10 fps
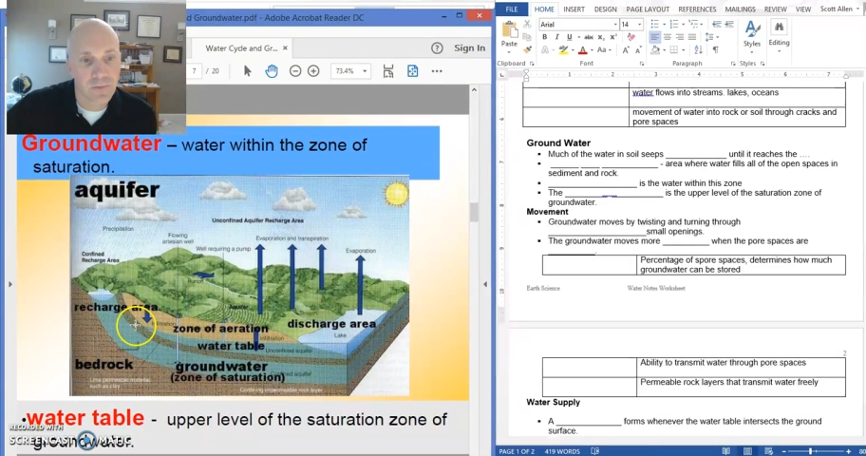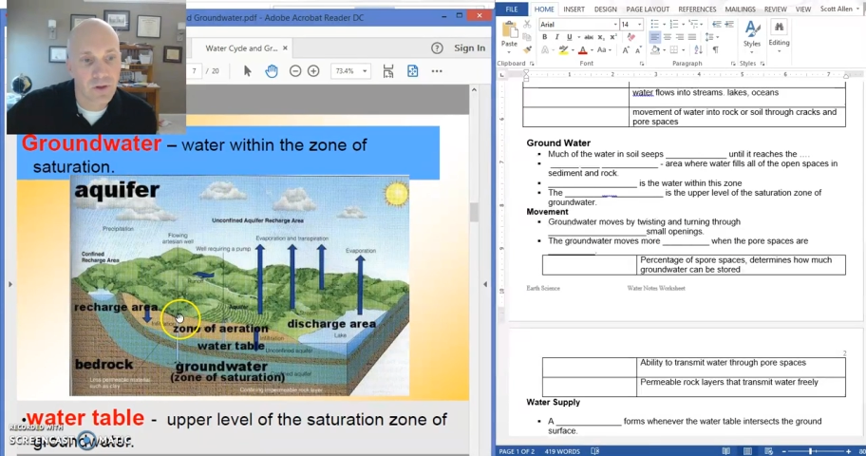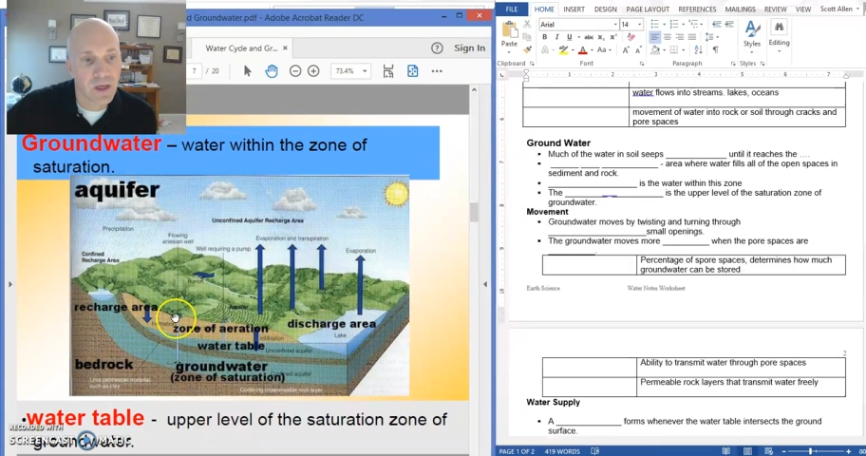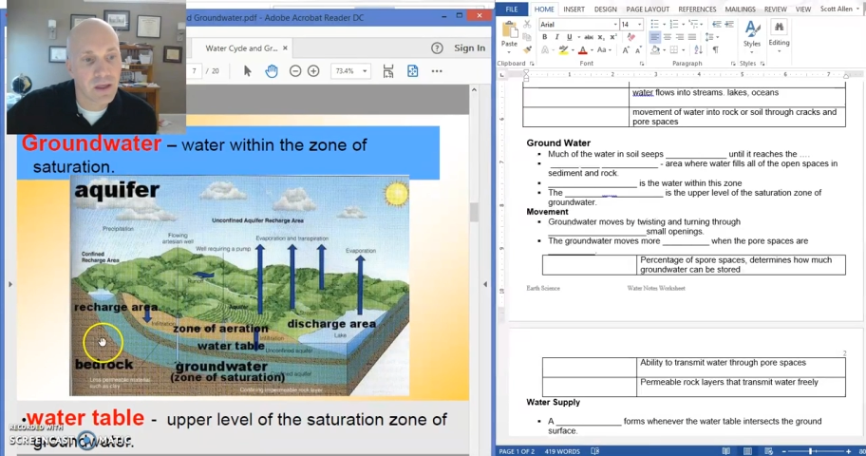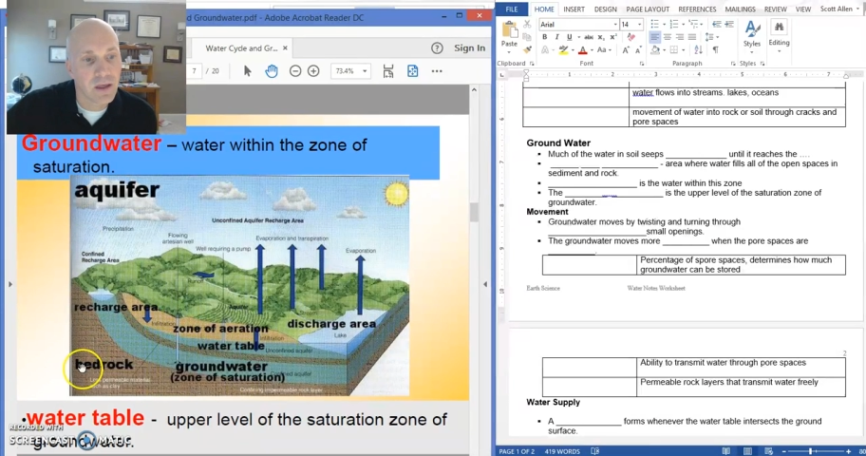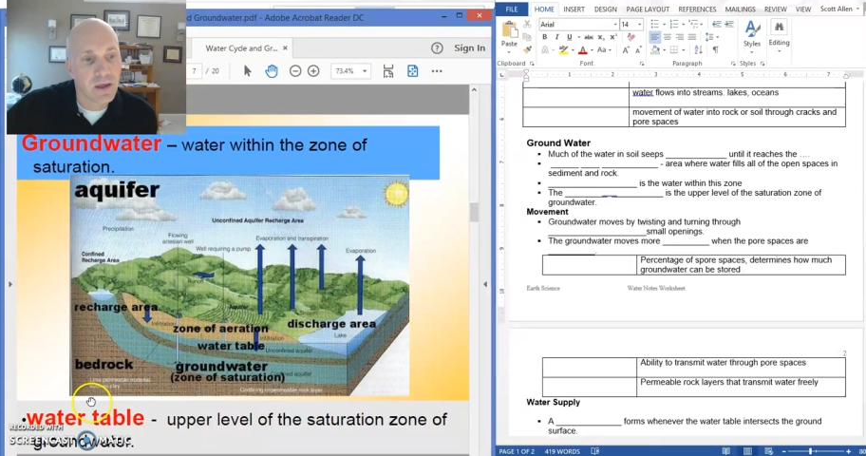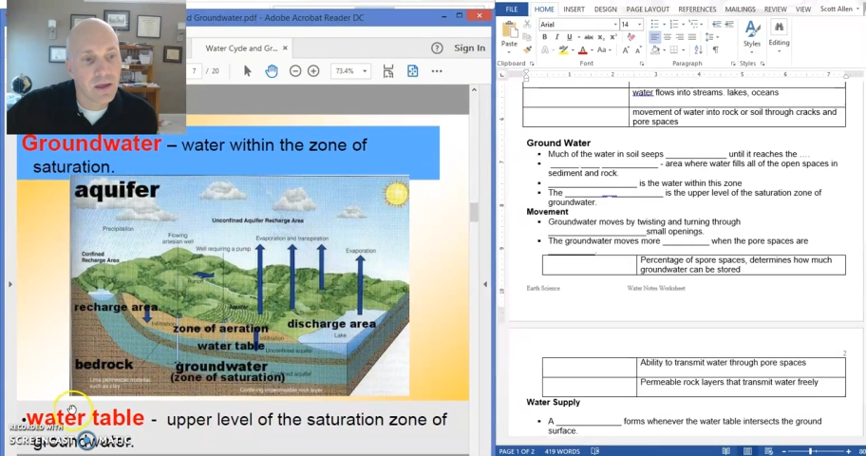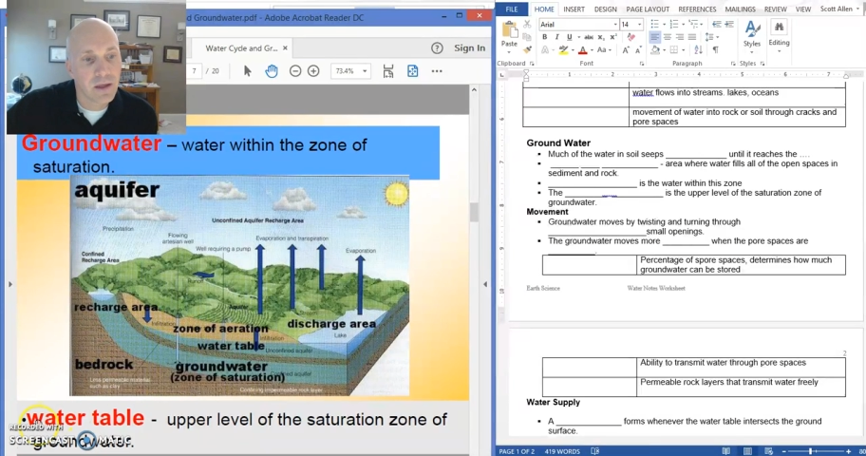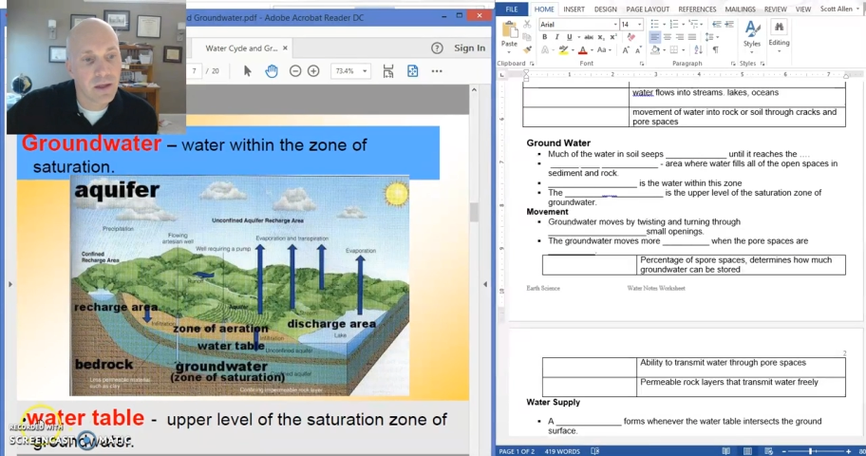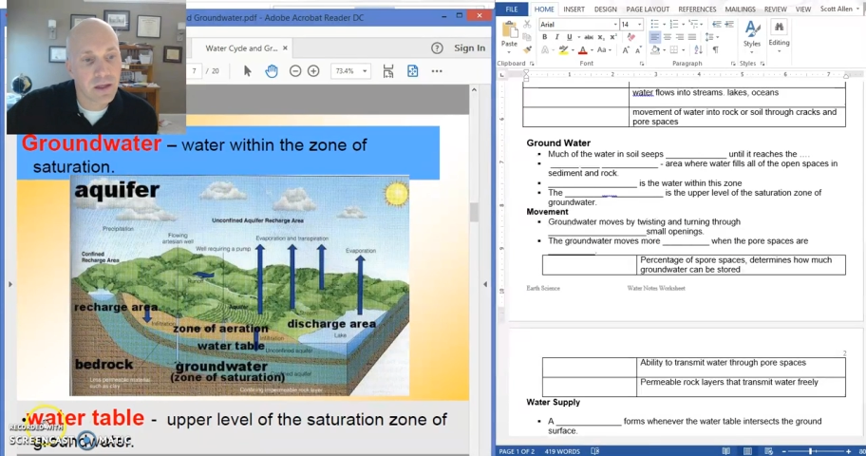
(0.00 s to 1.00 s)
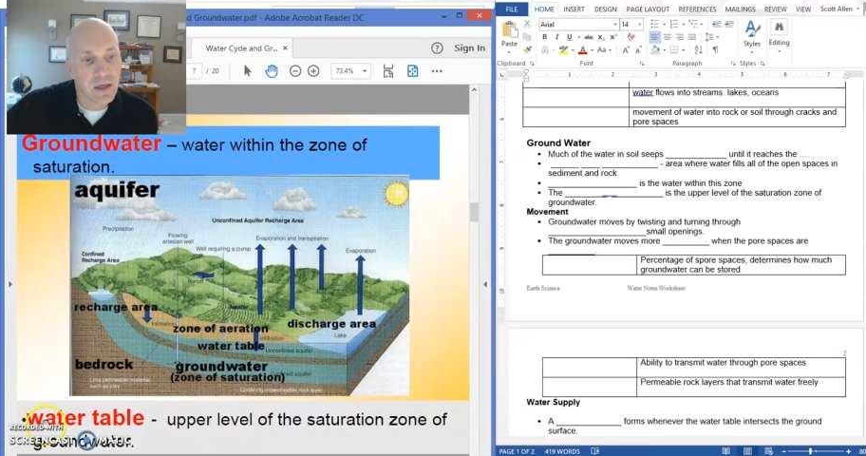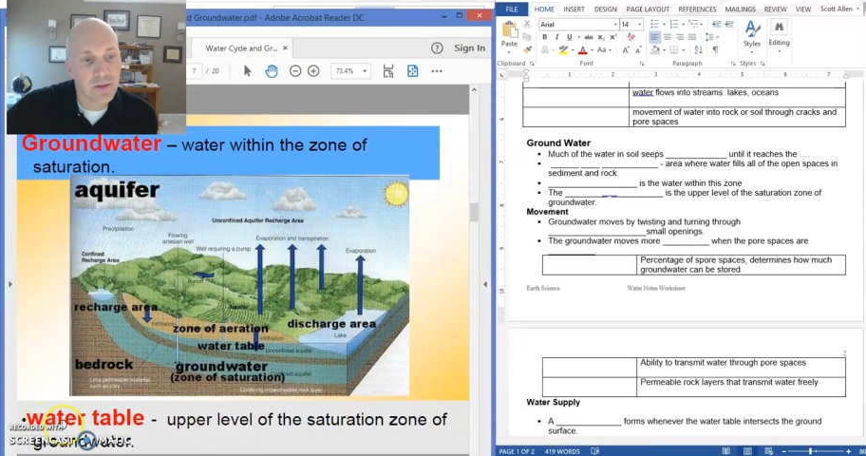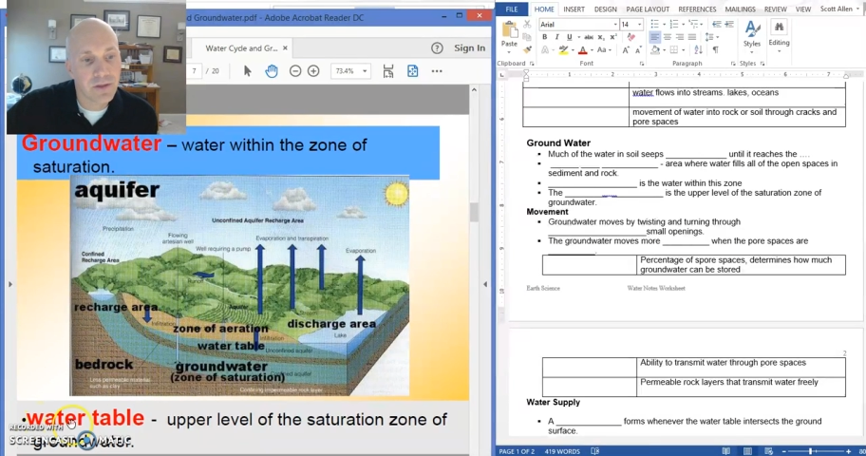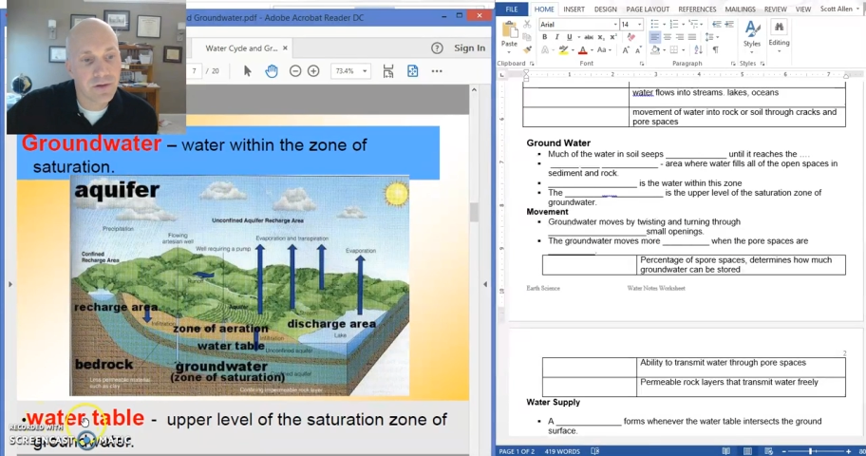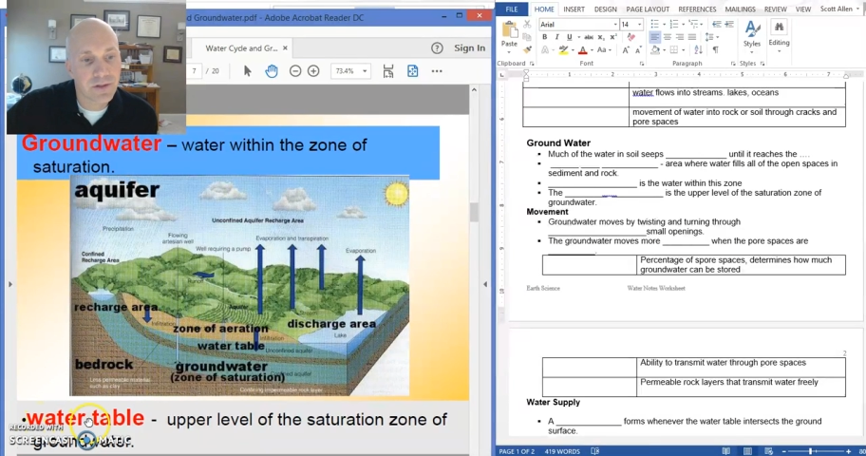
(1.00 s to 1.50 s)
Okay. And
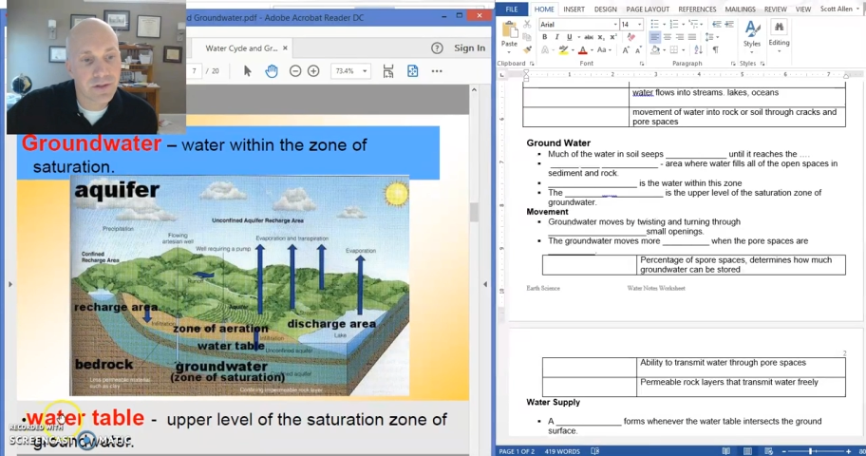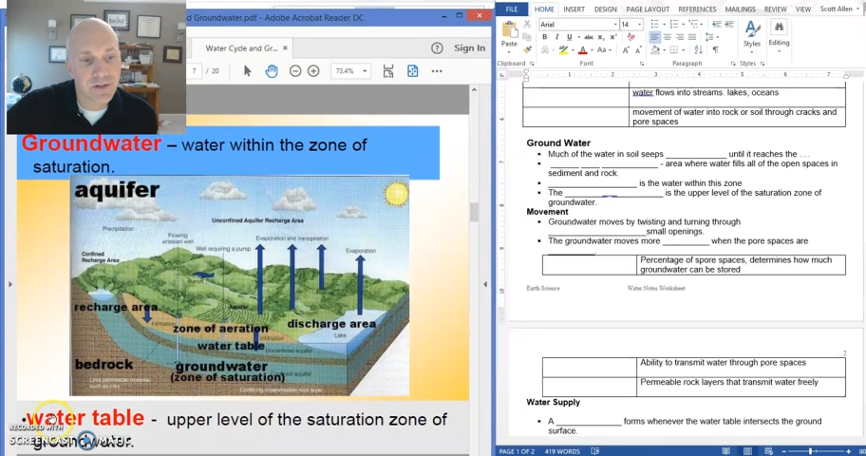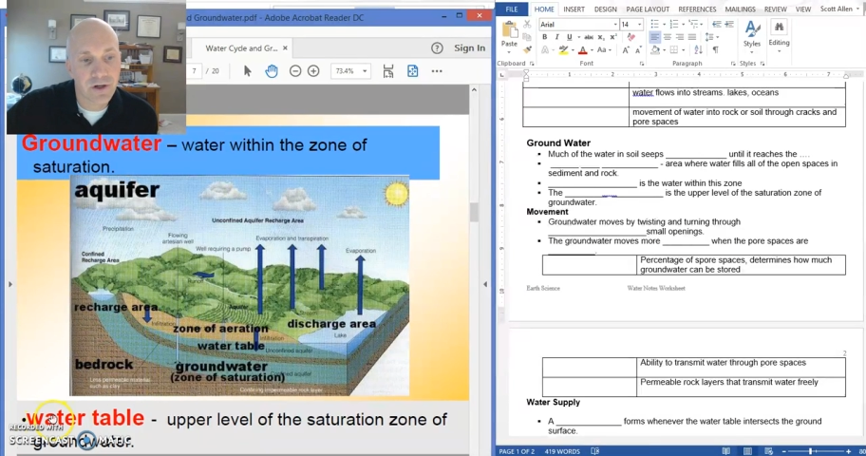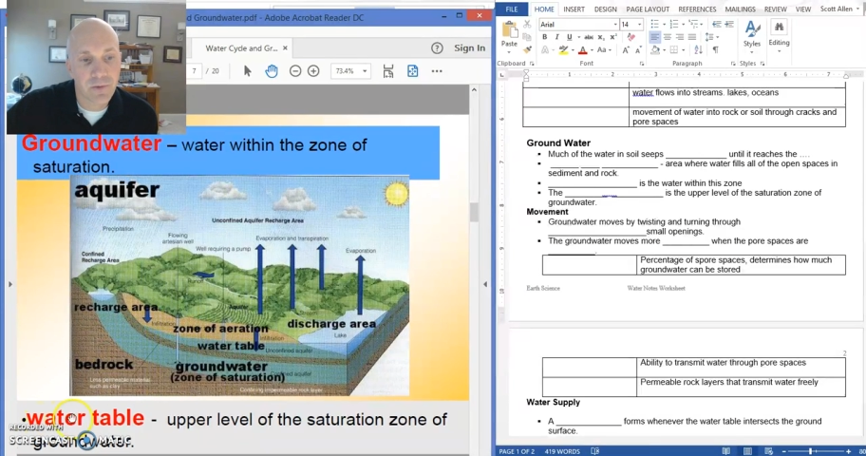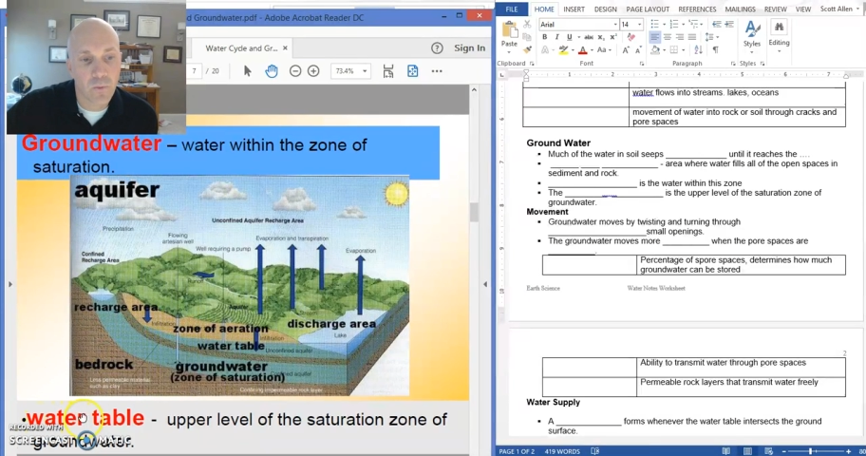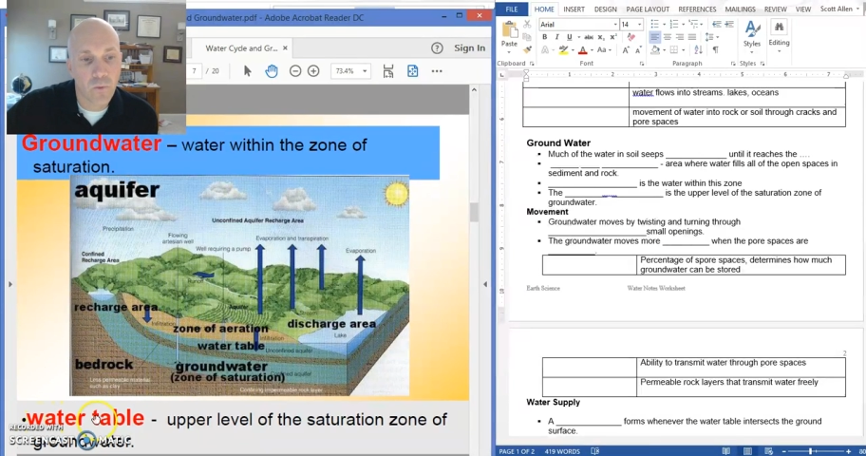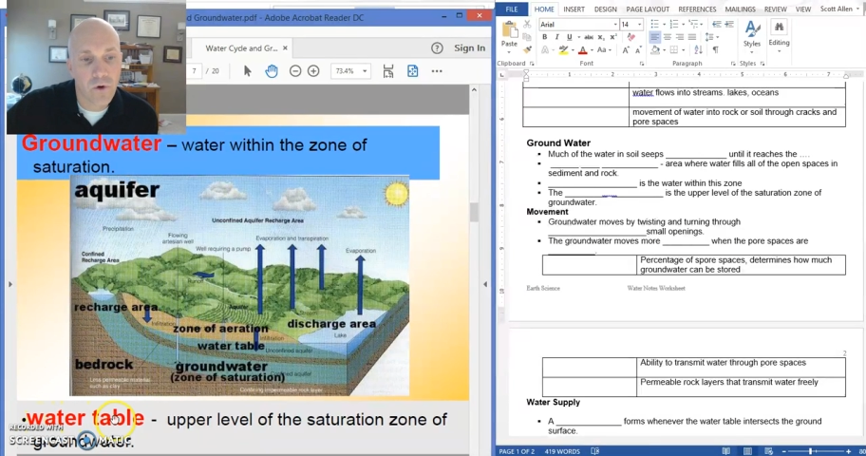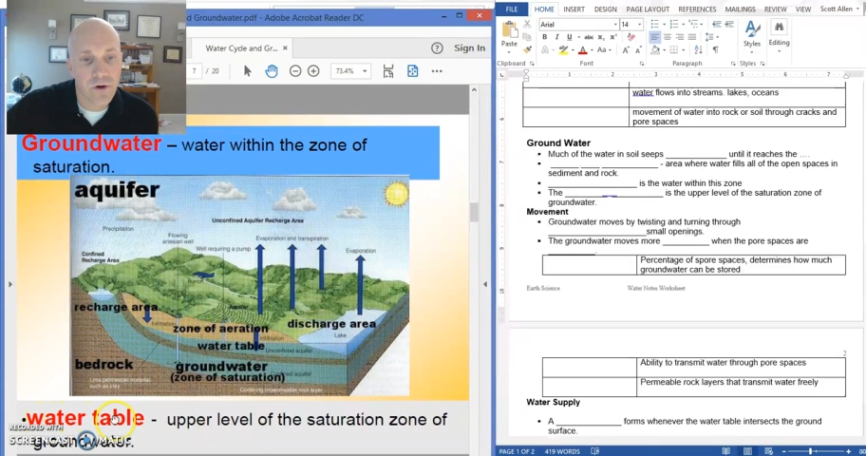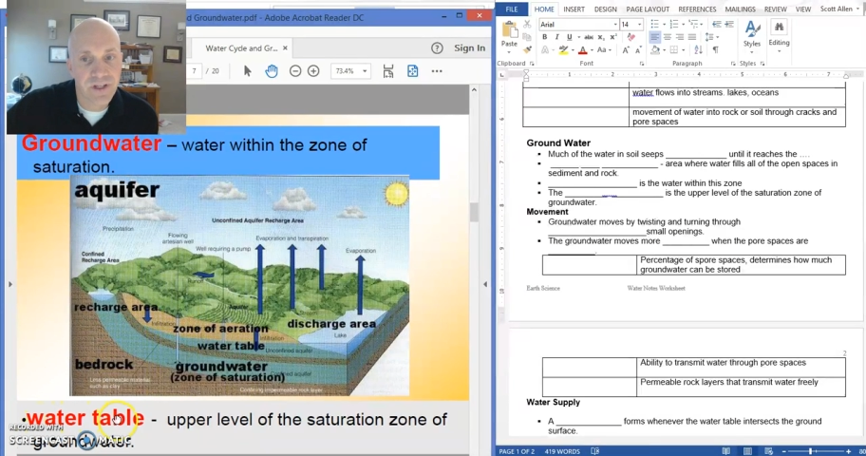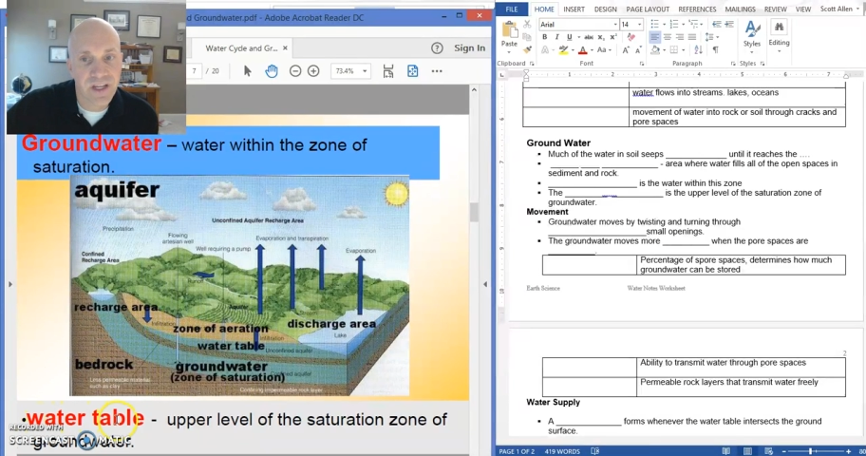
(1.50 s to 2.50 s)
again, there's this term water